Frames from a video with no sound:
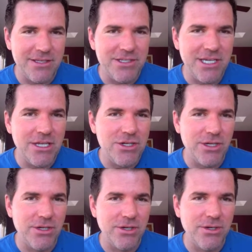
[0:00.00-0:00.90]
teach
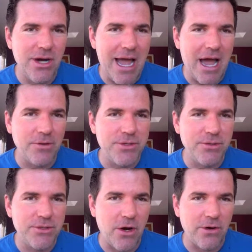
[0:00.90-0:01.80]
you how to
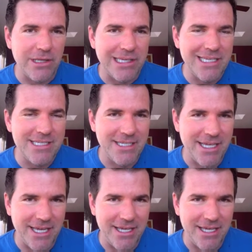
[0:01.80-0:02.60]
start listening